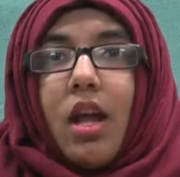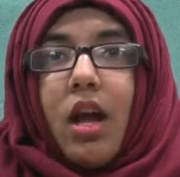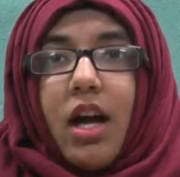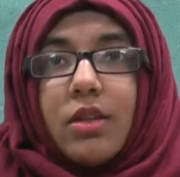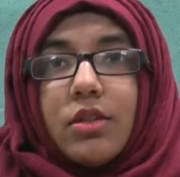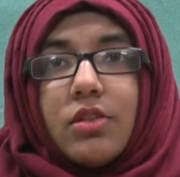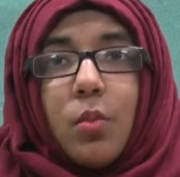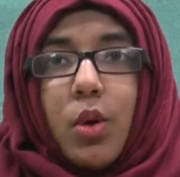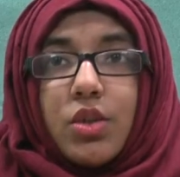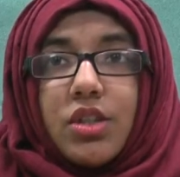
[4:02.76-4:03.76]
I used
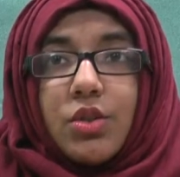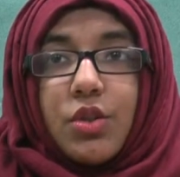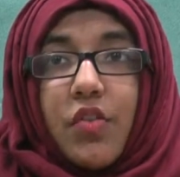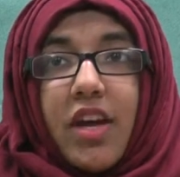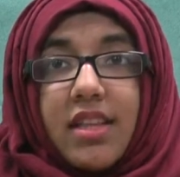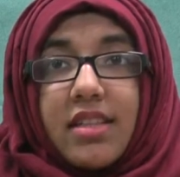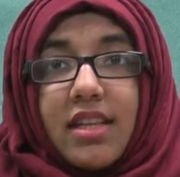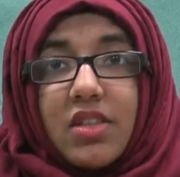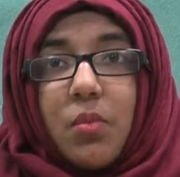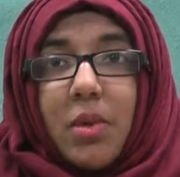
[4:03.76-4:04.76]
Motion to create the
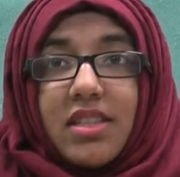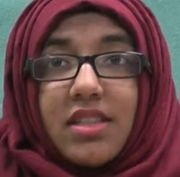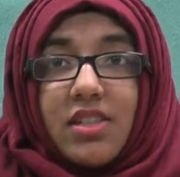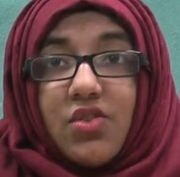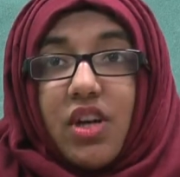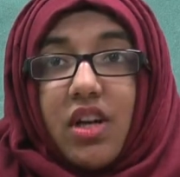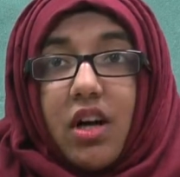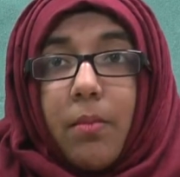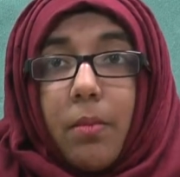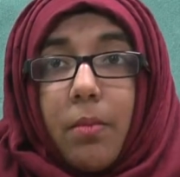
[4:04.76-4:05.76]
text for my teaser
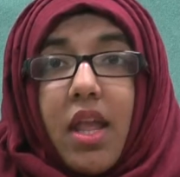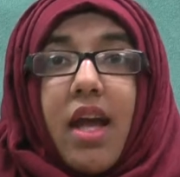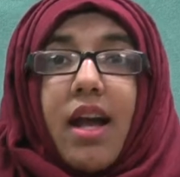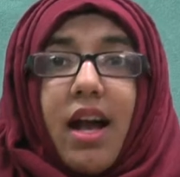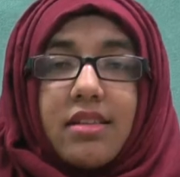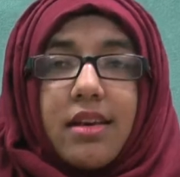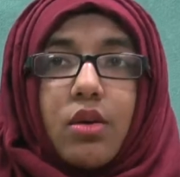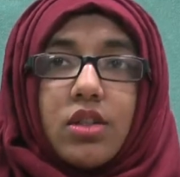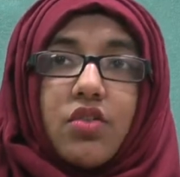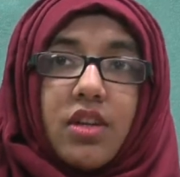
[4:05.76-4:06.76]
trailer. As I
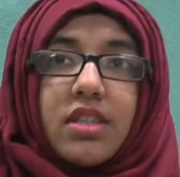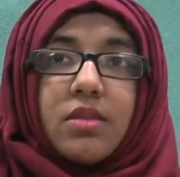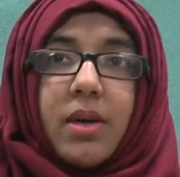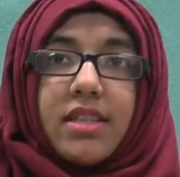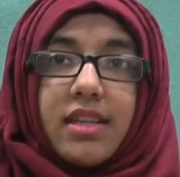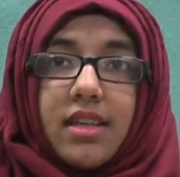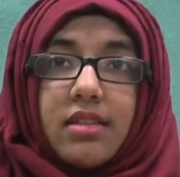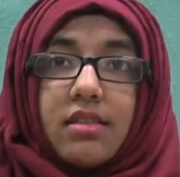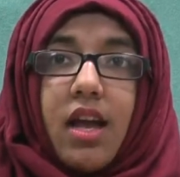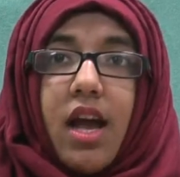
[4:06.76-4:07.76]
constructed my
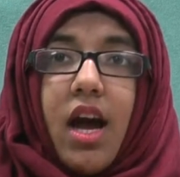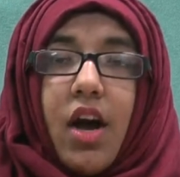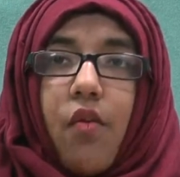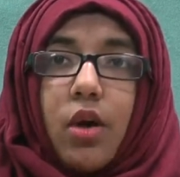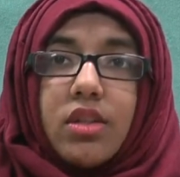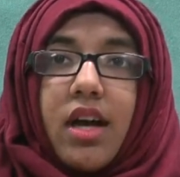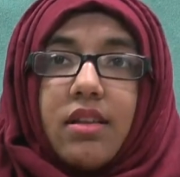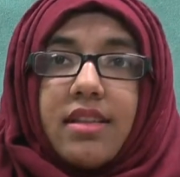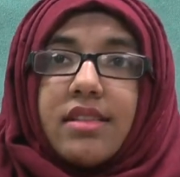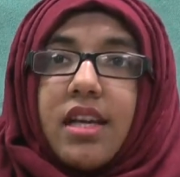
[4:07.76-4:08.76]
text, I wrote down
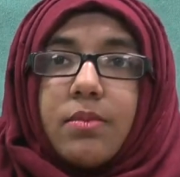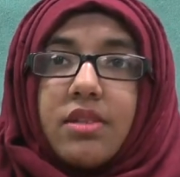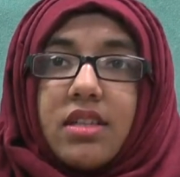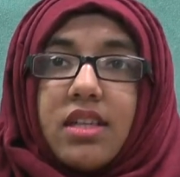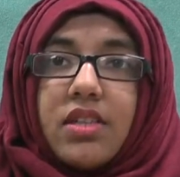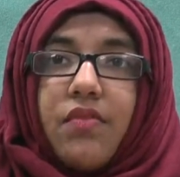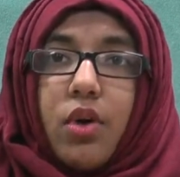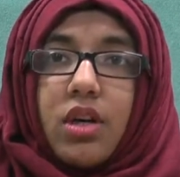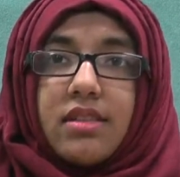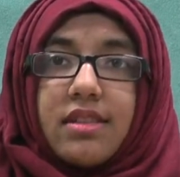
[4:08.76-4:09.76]
the steps such as
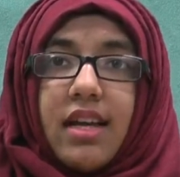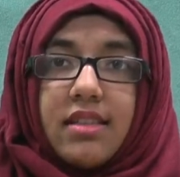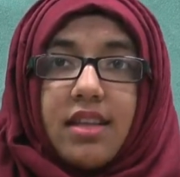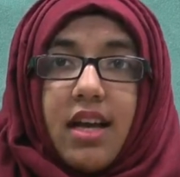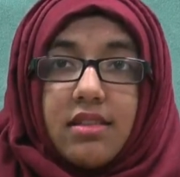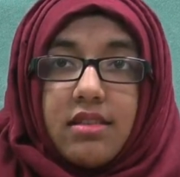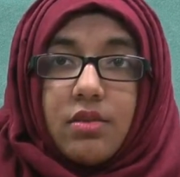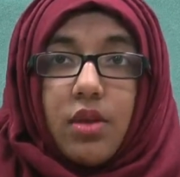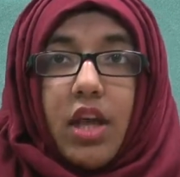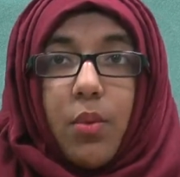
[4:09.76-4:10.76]
fonts and sizes
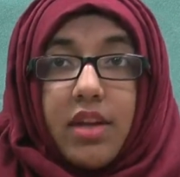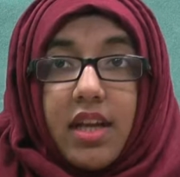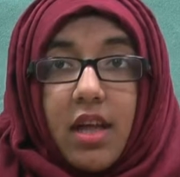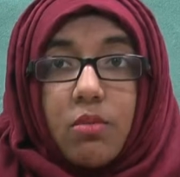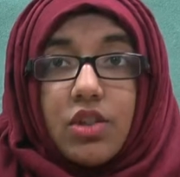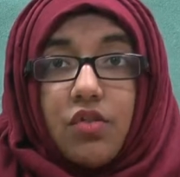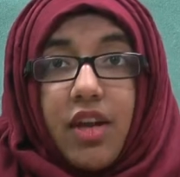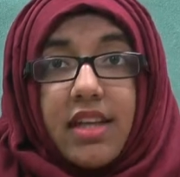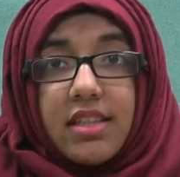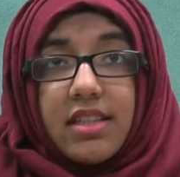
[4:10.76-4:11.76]
so that when it came to
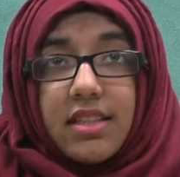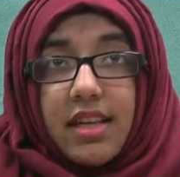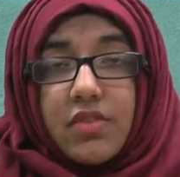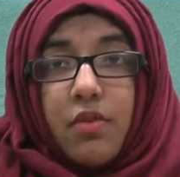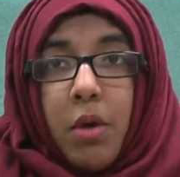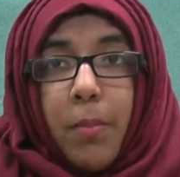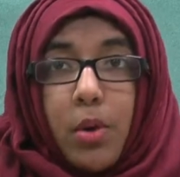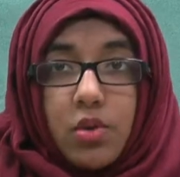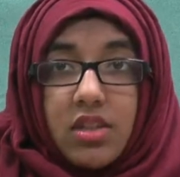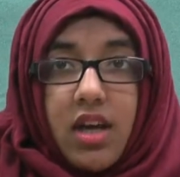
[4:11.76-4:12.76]
creating text for my
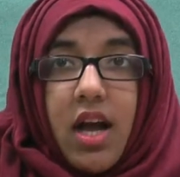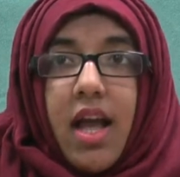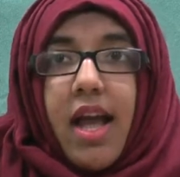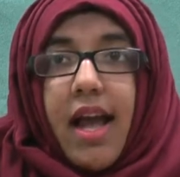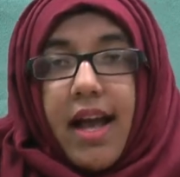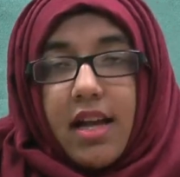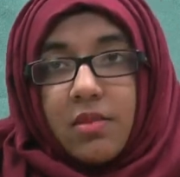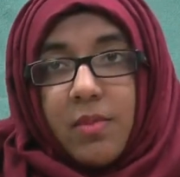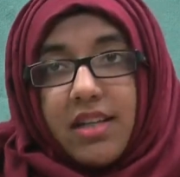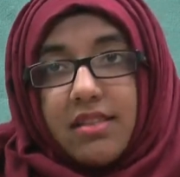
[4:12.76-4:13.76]
poster
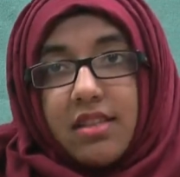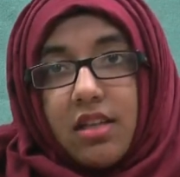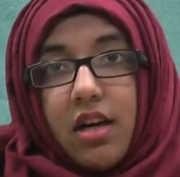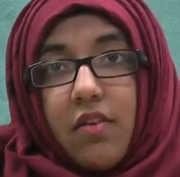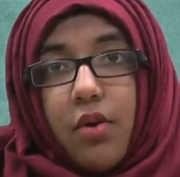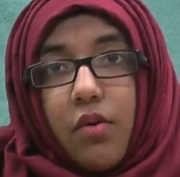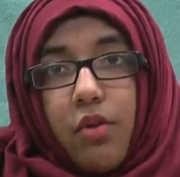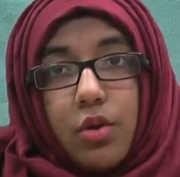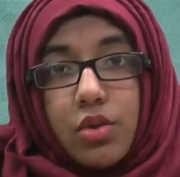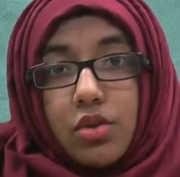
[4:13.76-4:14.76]
and magazine cover on
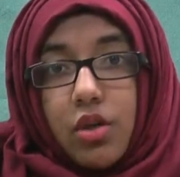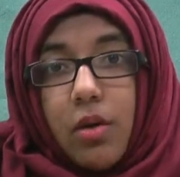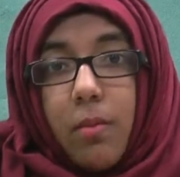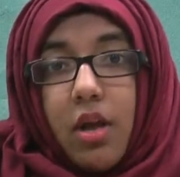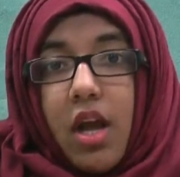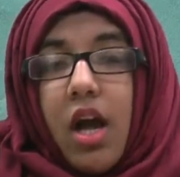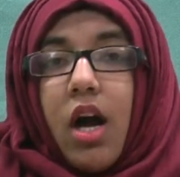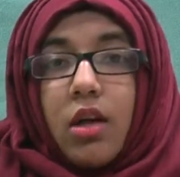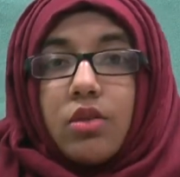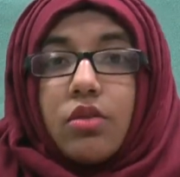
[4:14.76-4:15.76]
Photoshop,
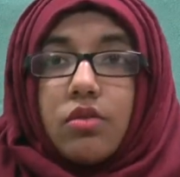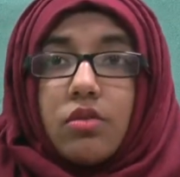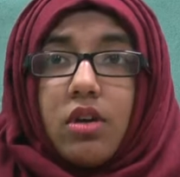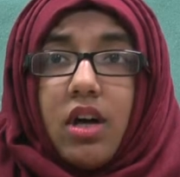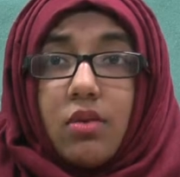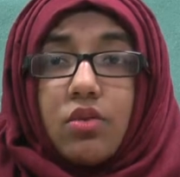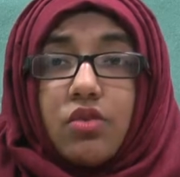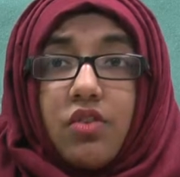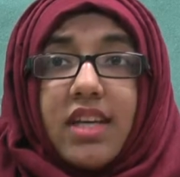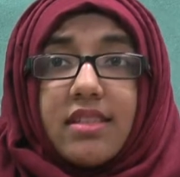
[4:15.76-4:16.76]
I could
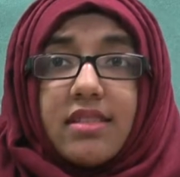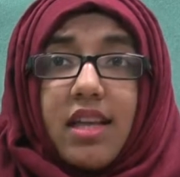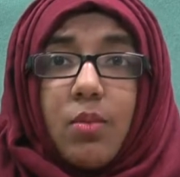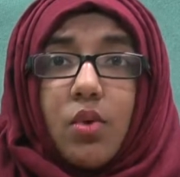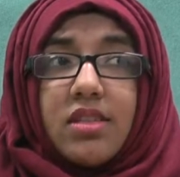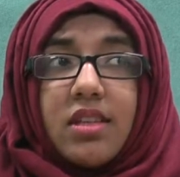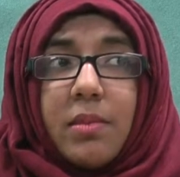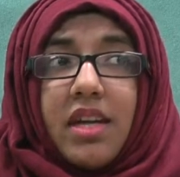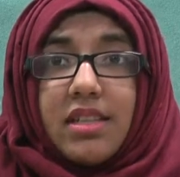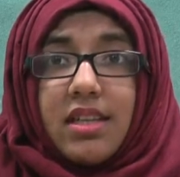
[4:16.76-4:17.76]
create same or
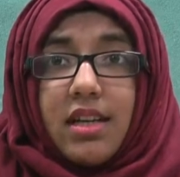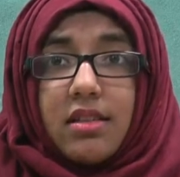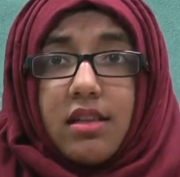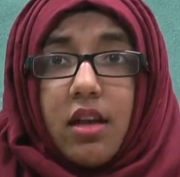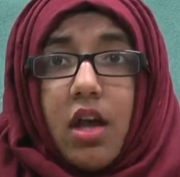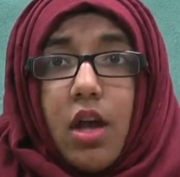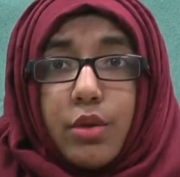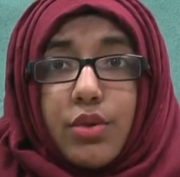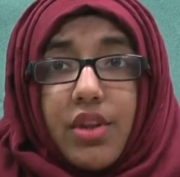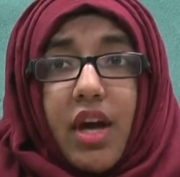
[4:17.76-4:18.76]
similar text
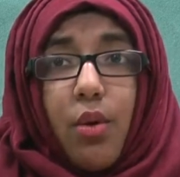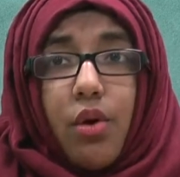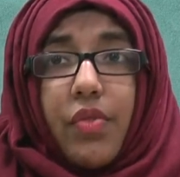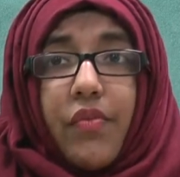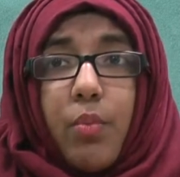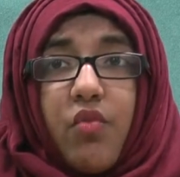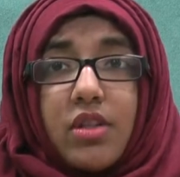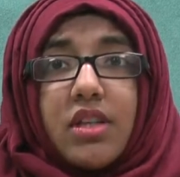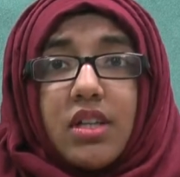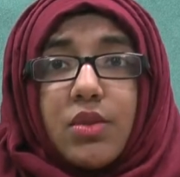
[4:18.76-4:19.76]
so that all 3
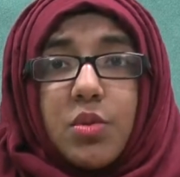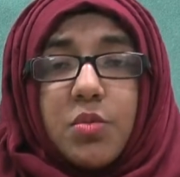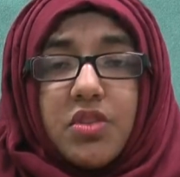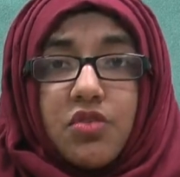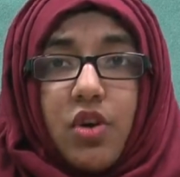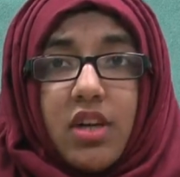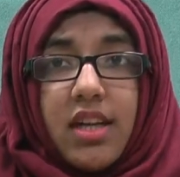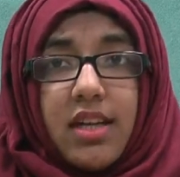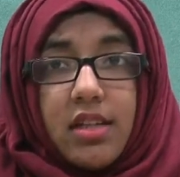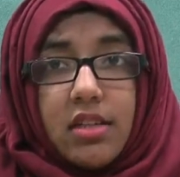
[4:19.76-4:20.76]
products would be strongly
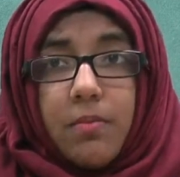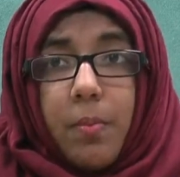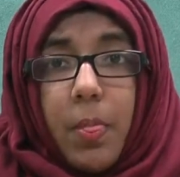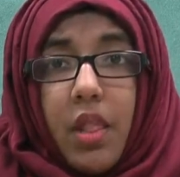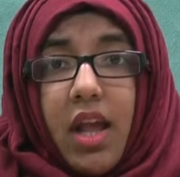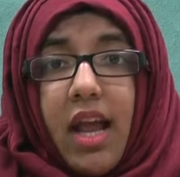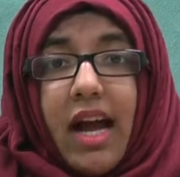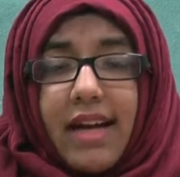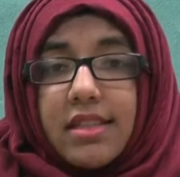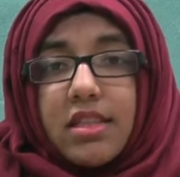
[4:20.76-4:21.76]
linked.
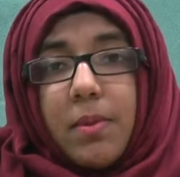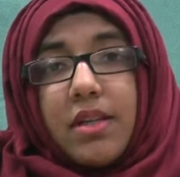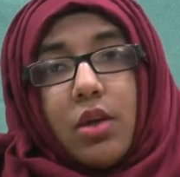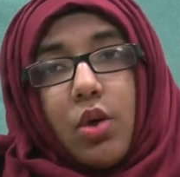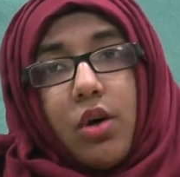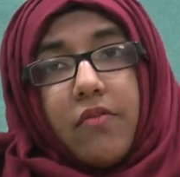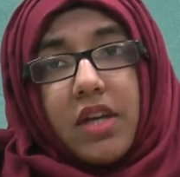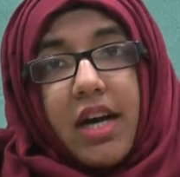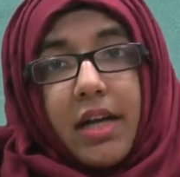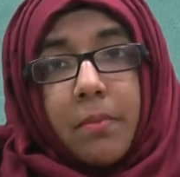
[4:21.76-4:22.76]
I did spend a lot of
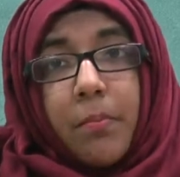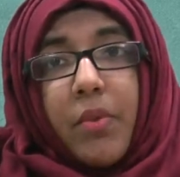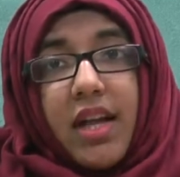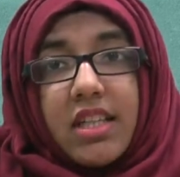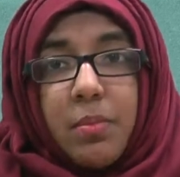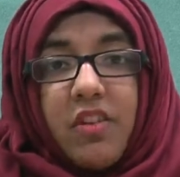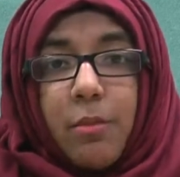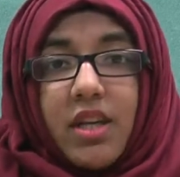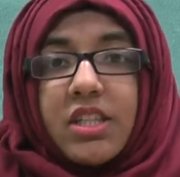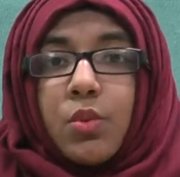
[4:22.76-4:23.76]
time
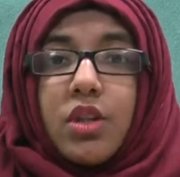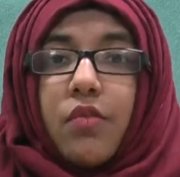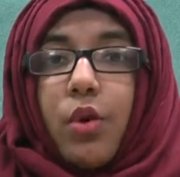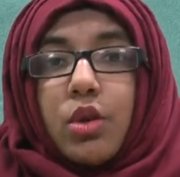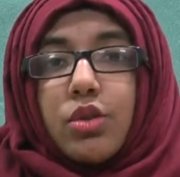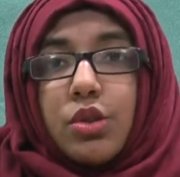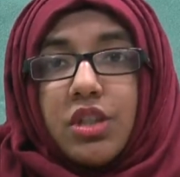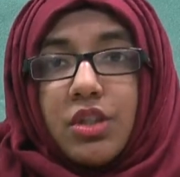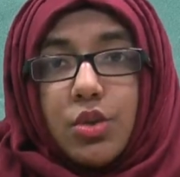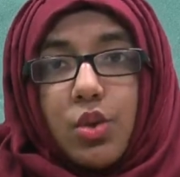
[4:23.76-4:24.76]
experimenting with fonts to
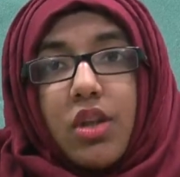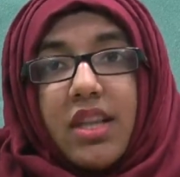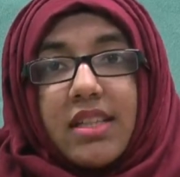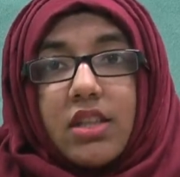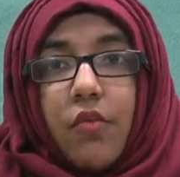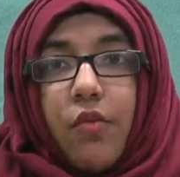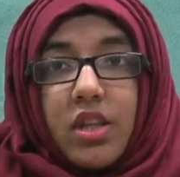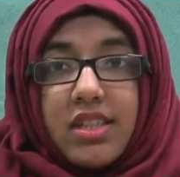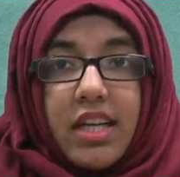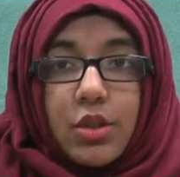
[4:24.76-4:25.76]
ensure that the
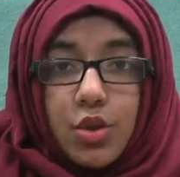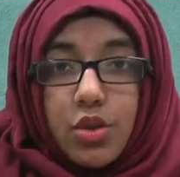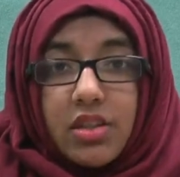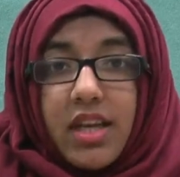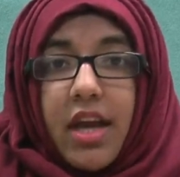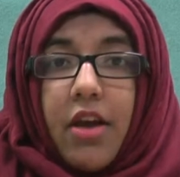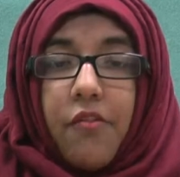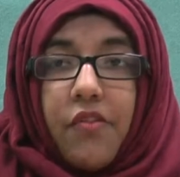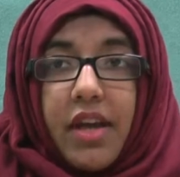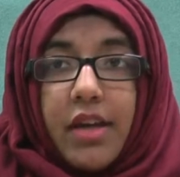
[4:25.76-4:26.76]
font I used
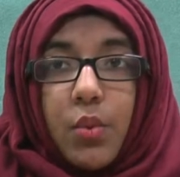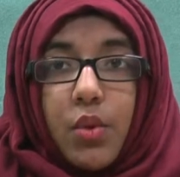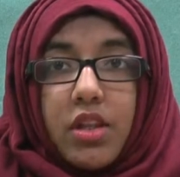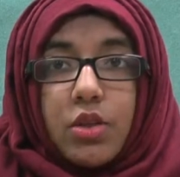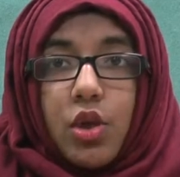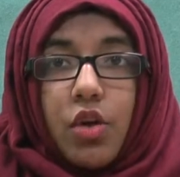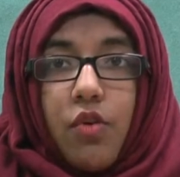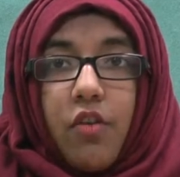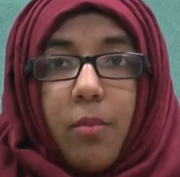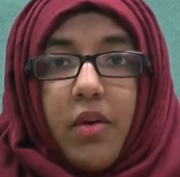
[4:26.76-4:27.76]
fit in with the
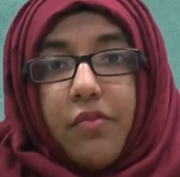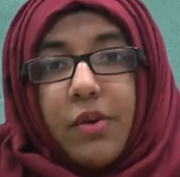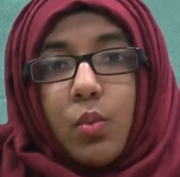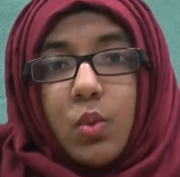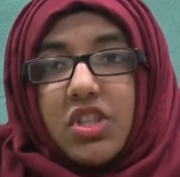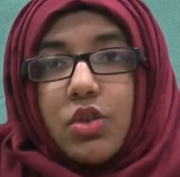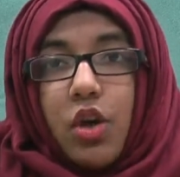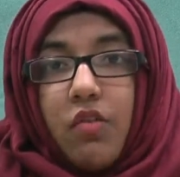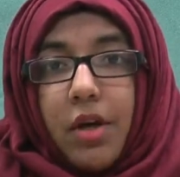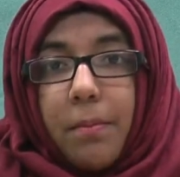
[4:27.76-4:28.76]
genre of my film, which is
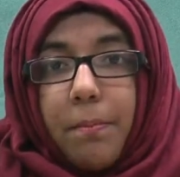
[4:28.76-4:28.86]
horror.